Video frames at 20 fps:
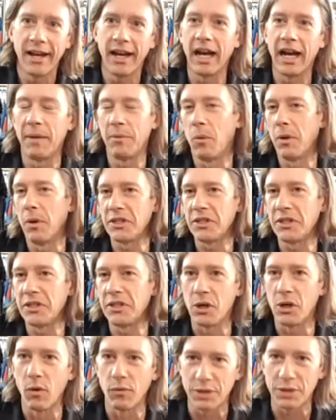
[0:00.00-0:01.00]
It wasn't
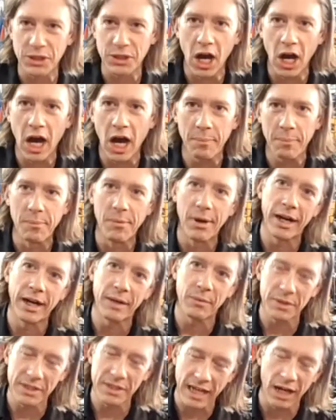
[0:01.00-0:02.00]
over the top, but it
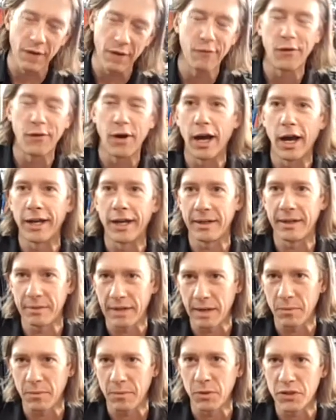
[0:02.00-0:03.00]
was kind of fun, and
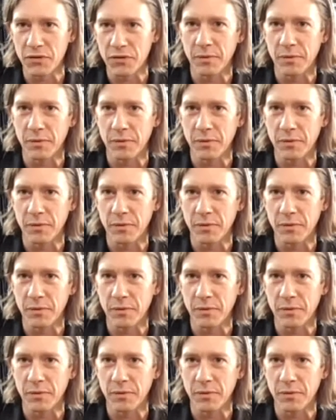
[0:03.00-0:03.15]
was,